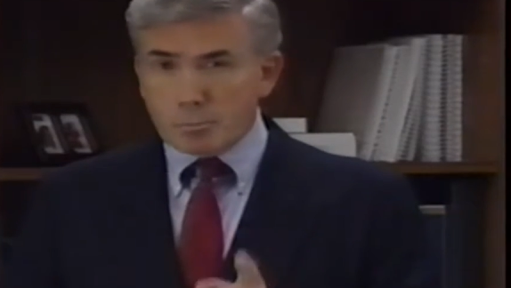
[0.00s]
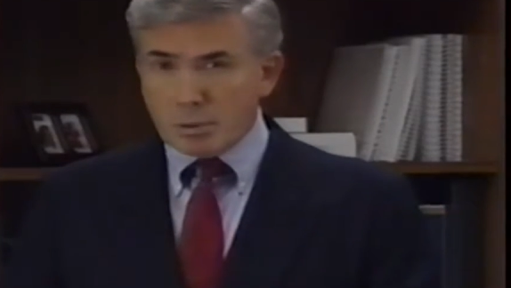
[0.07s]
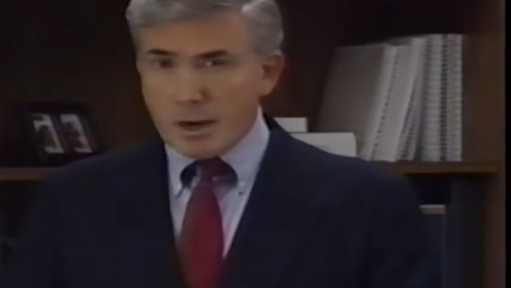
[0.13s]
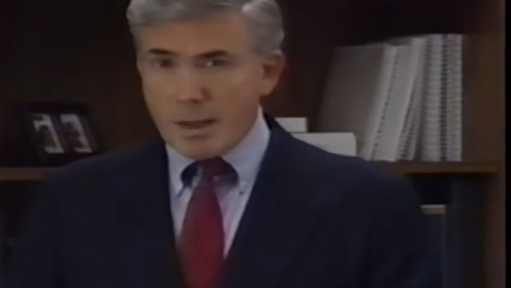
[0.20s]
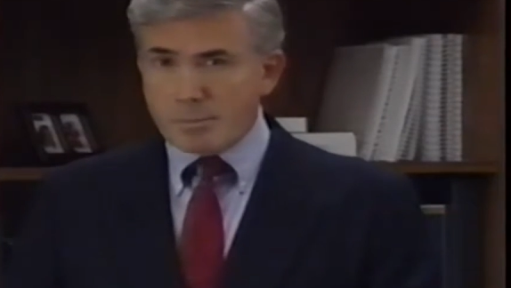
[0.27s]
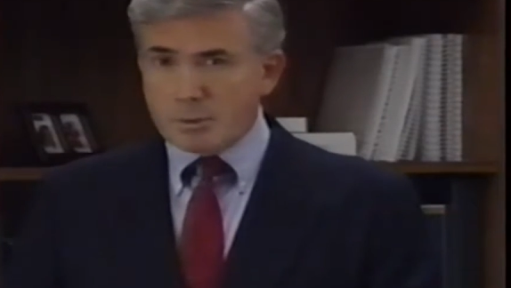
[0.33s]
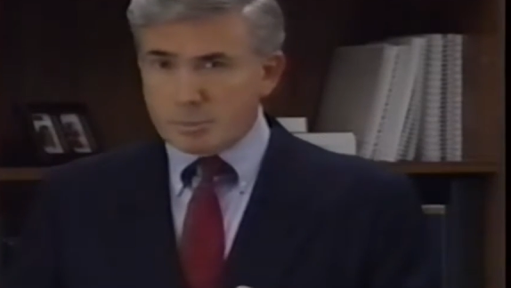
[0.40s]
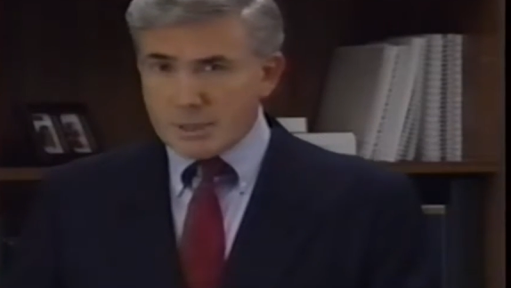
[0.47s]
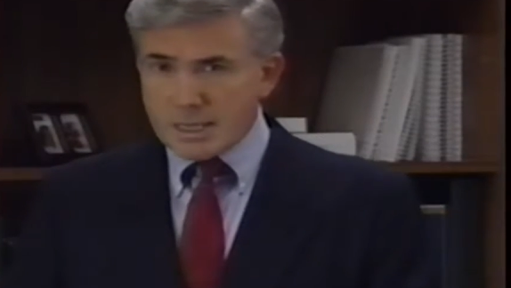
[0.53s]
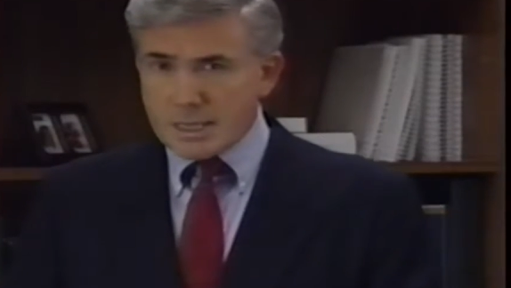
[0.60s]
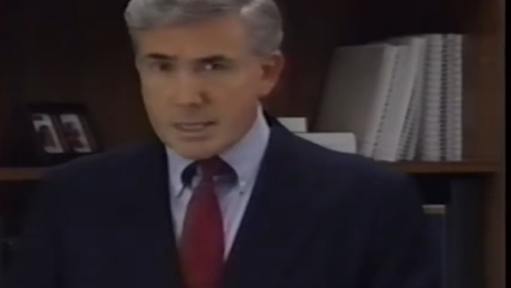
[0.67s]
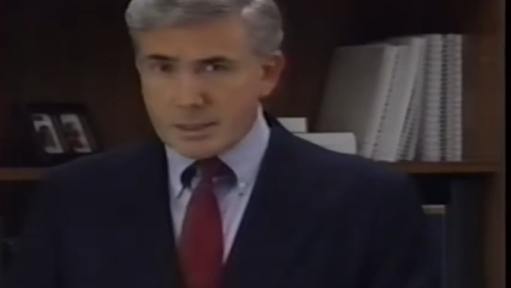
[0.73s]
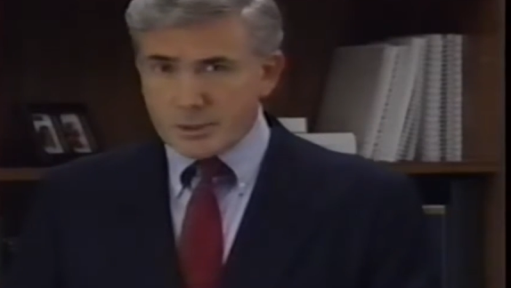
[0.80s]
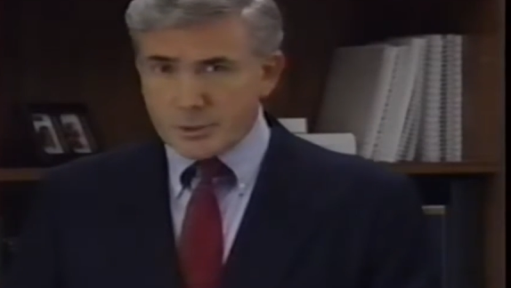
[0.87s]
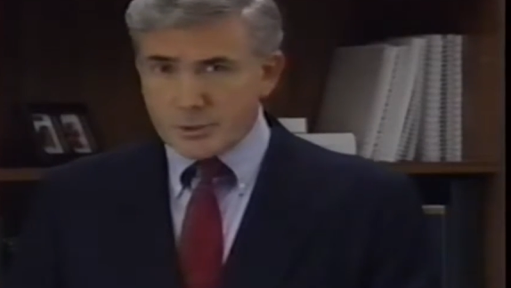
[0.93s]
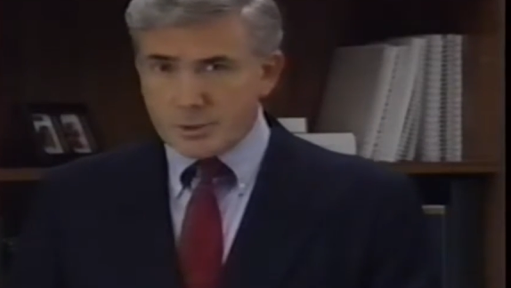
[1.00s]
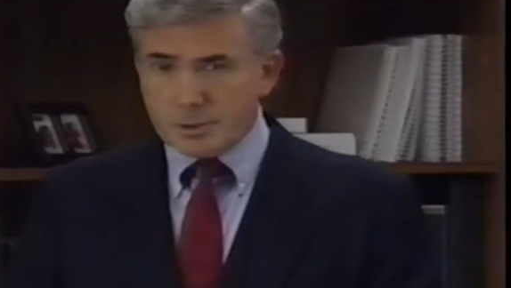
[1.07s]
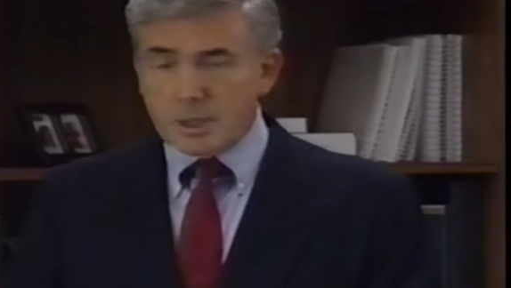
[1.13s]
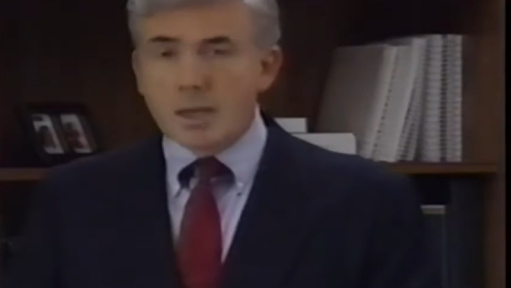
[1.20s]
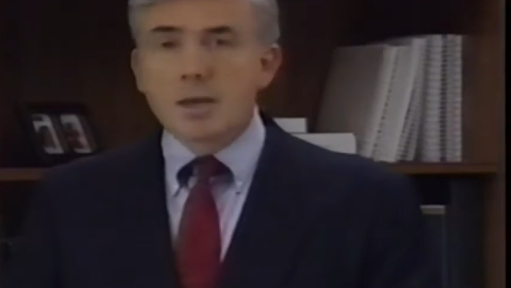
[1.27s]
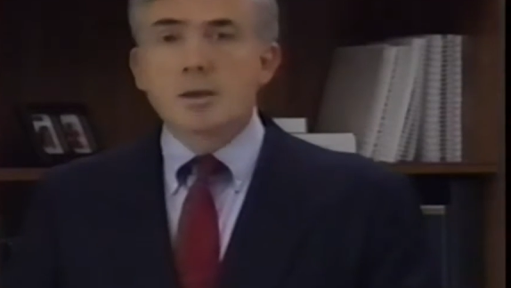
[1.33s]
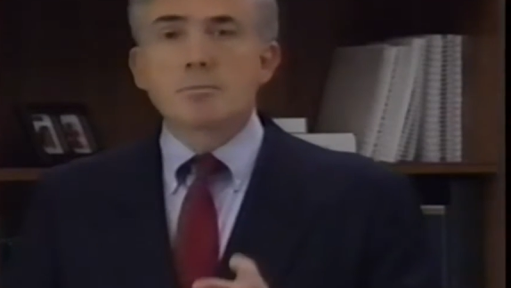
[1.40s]
probably is.
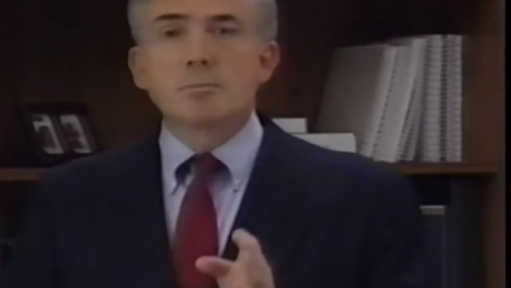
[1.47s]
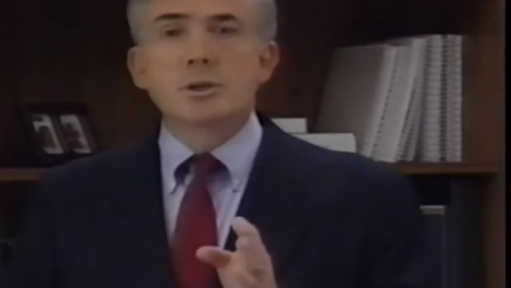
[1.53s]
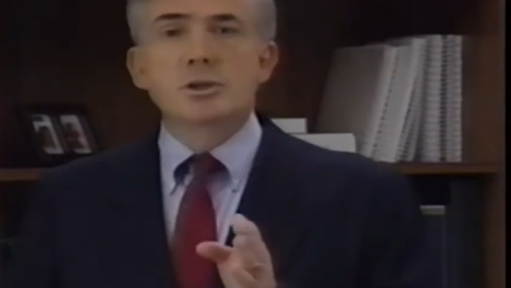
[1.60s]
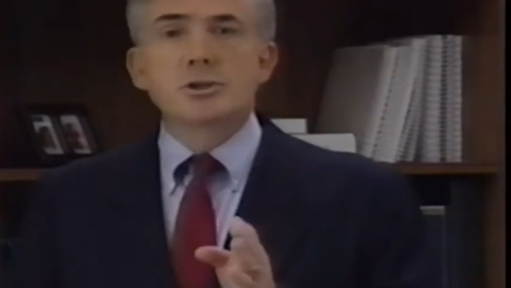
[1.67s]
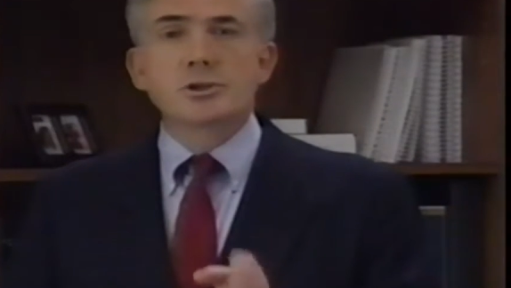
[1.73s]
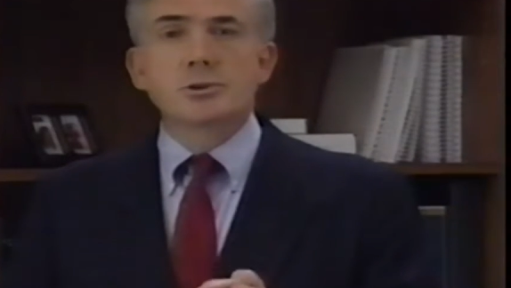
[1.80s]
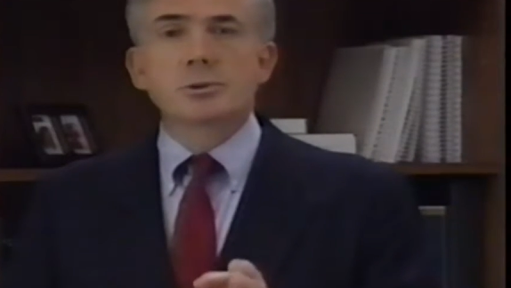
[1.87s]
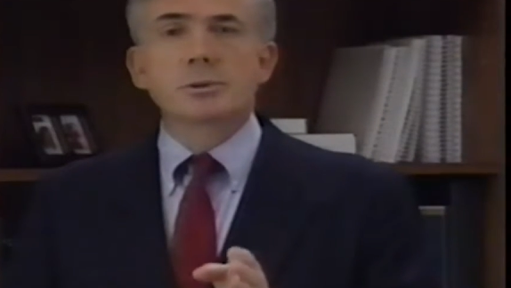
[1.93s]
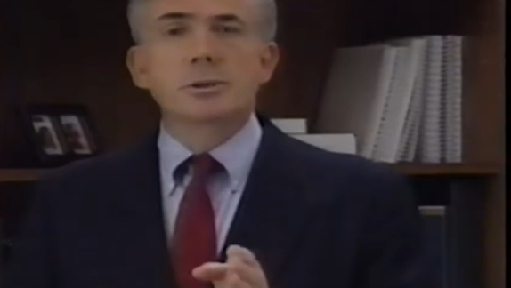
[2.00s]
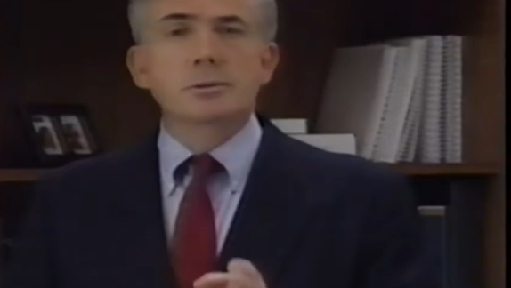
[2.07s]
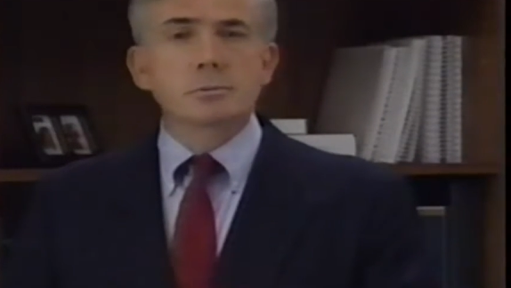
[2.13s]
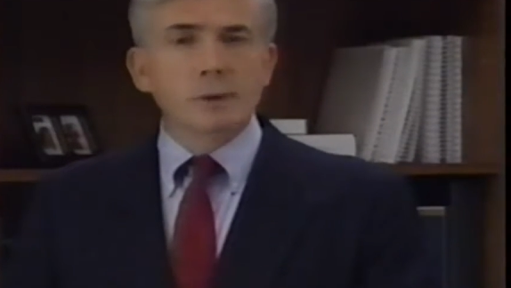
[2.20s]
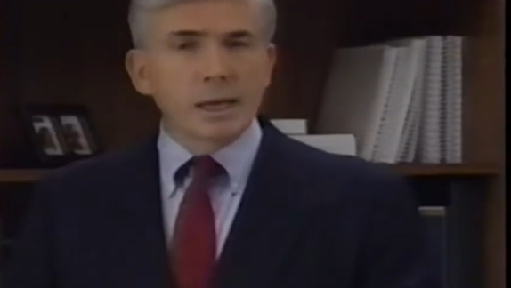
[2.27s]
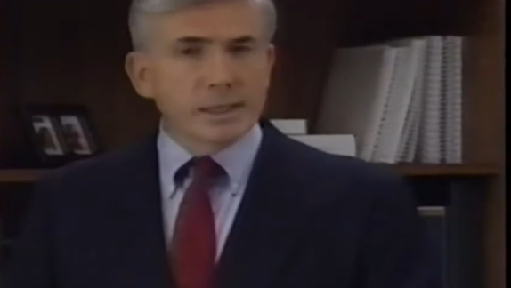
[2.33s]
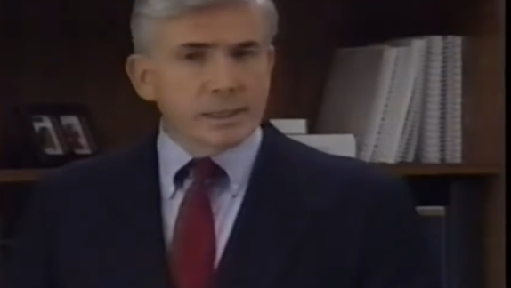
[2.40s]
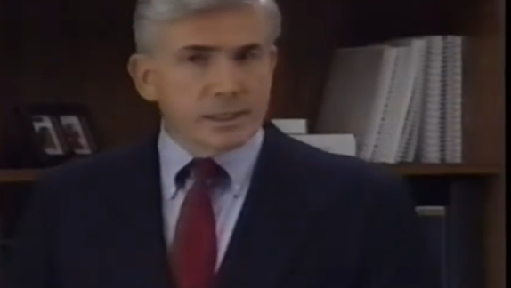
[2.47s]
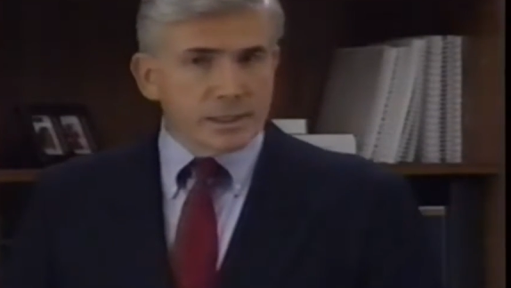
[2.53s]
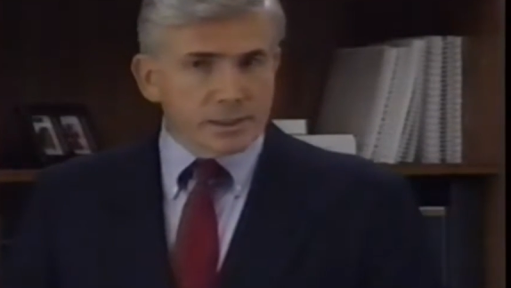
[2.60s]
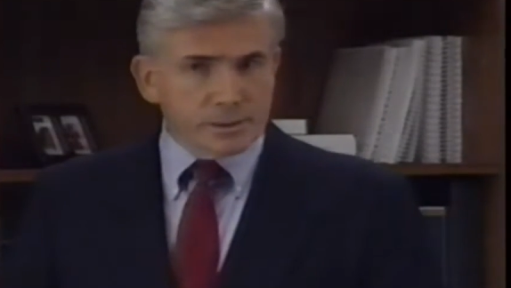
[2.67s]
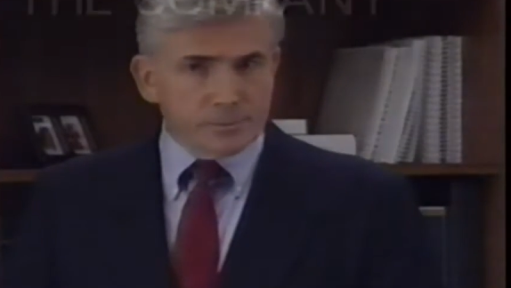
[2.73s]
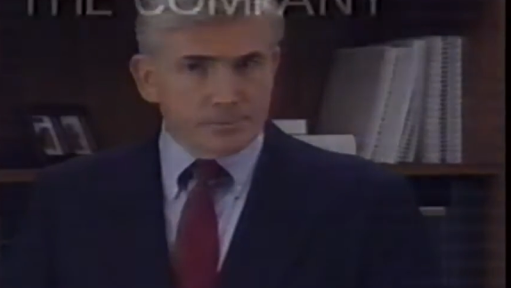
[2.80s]
Be sure to write it in.